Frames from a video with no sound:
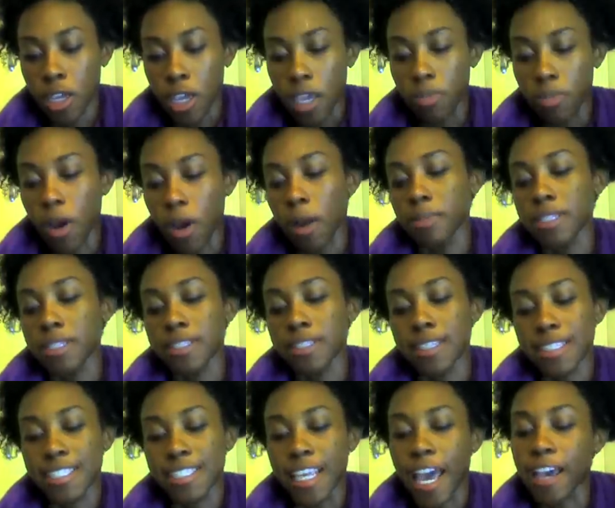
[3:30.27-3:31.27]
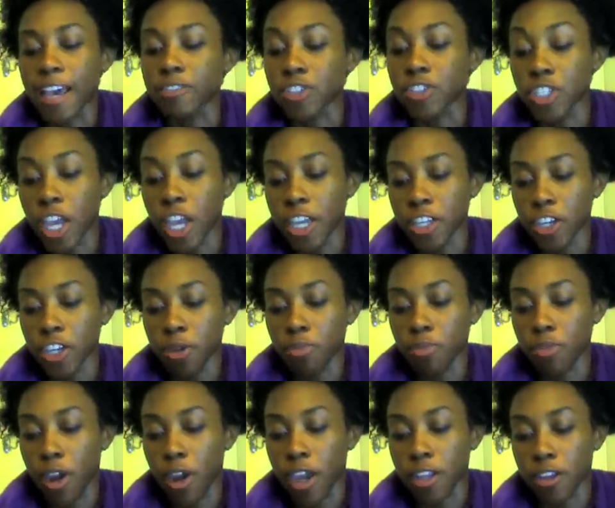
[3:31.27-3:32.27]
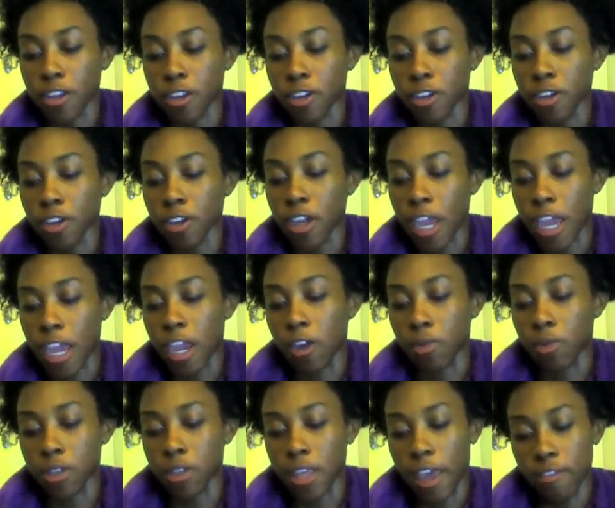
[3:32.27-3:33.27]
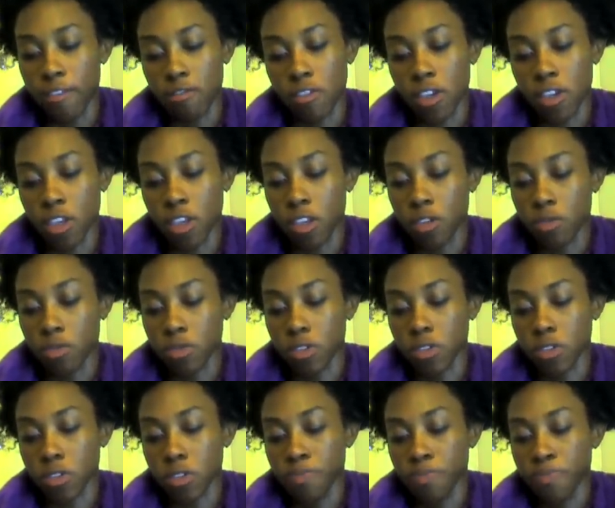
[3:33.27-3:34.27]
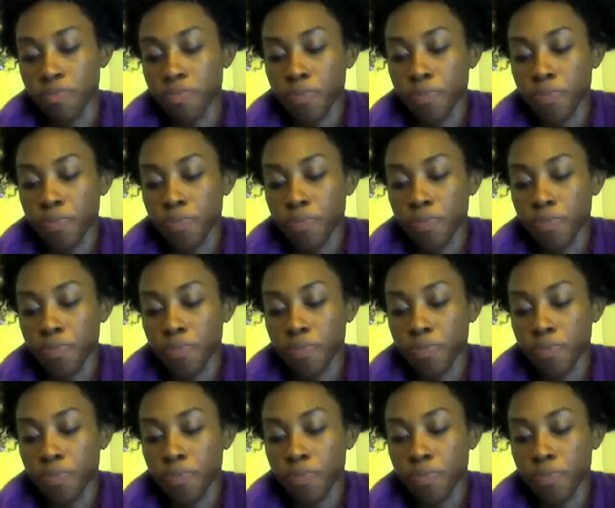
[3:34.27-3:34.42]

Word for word: It promises to have shinier and brighter hair with every use